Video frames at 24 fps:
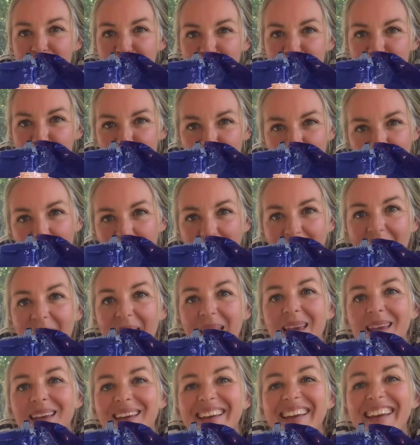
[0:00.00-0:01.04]
this
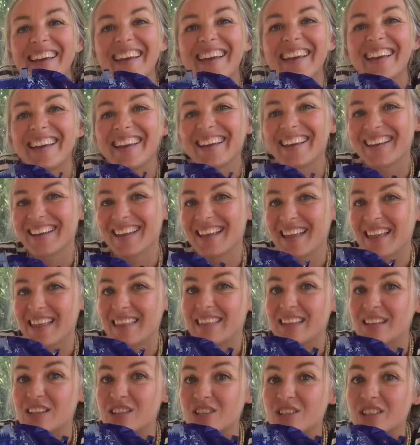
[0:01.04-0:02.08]
bag
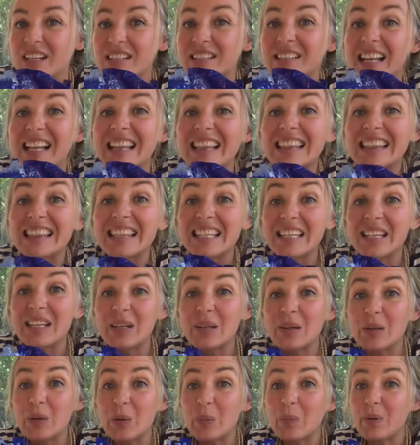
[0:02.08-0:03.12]
is just a
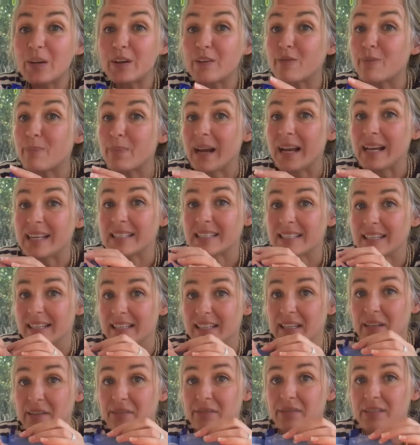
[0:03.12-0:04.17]
little bit of pasta
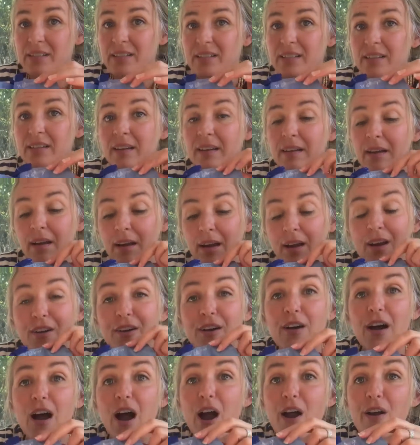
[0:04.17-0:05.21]
left
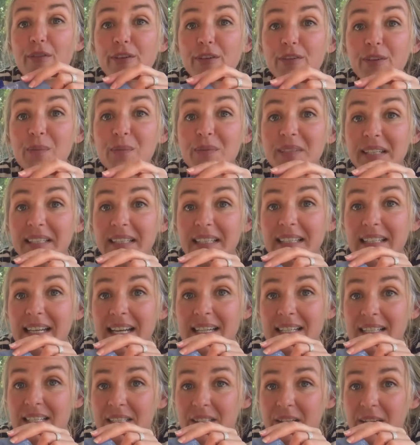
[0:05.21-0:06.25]
over from dinner
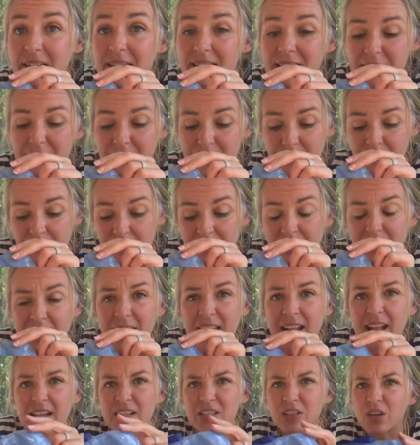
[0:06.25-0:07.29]
last night.
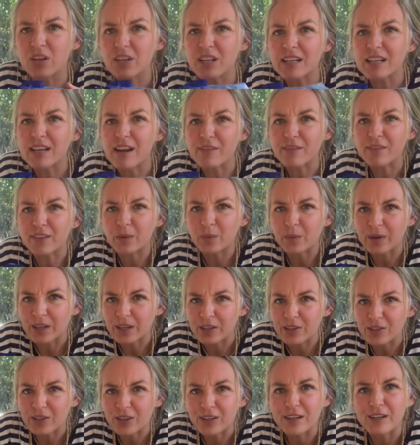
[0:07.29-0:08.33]
It's not enough that we
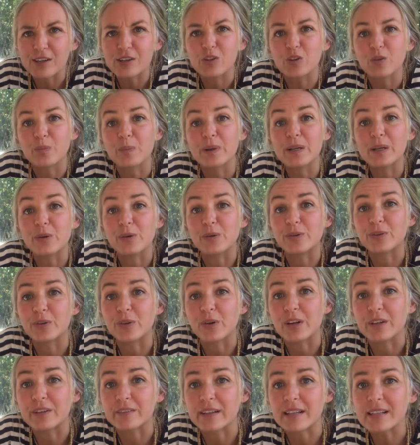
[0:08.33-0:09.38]
can turn into a meal for
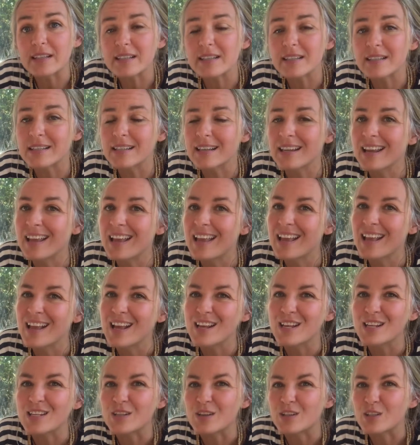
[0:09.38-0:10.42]
all of us,
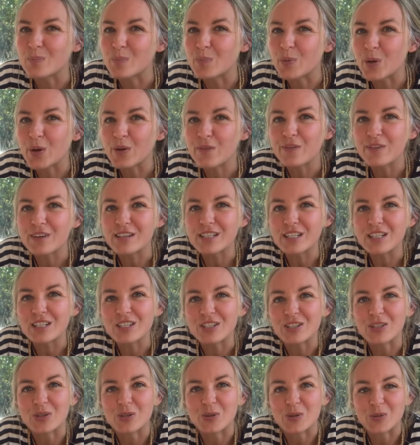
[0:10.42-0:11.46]
so it's perfect to
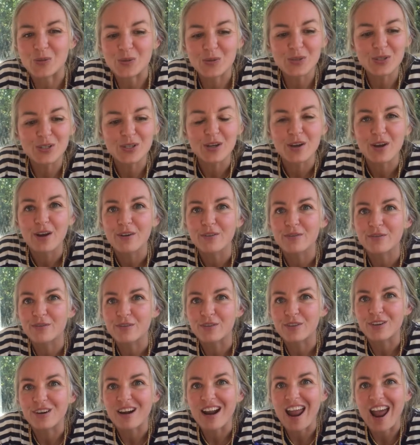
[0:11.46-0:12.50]
use
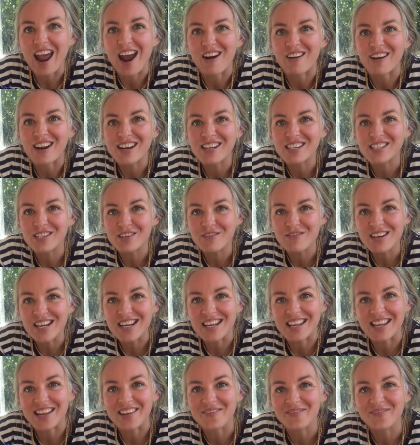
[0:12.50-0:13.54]
for our
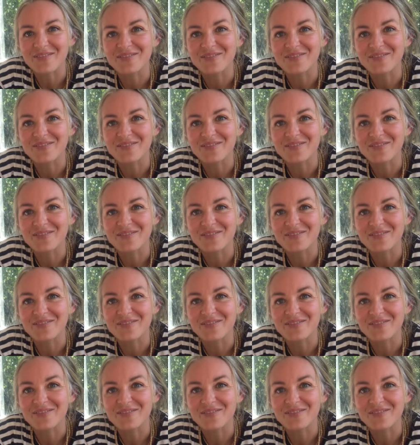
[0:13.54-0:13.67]
activity.